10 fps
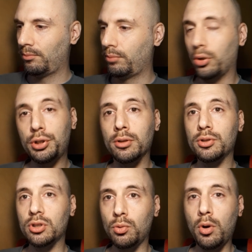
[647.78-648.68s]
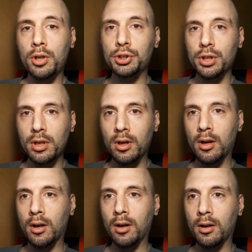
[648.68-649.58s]
But you're squishing
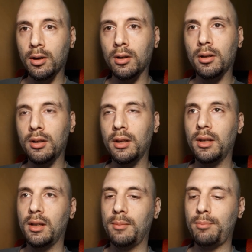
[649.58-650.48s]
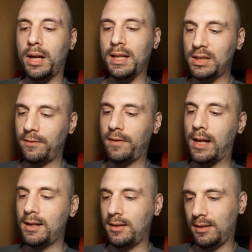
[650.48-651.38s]
her. But it's
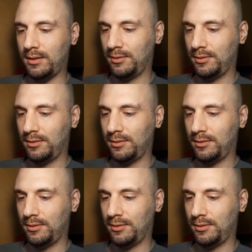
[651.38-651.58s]
fun.